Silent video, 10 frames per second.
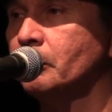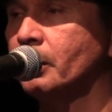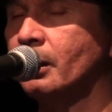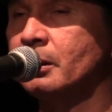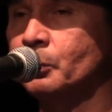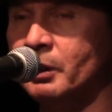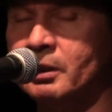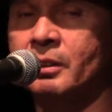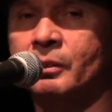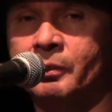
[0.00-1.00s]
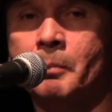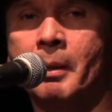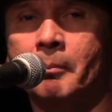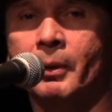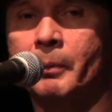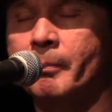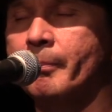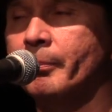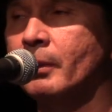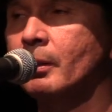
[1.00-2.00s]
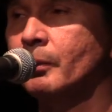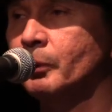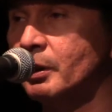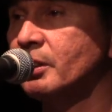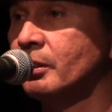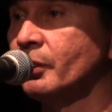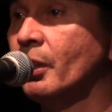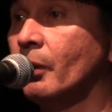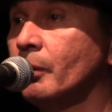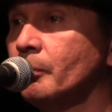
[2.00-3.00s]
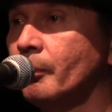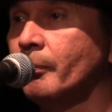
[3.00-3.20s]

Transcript: because we still remember, we still know,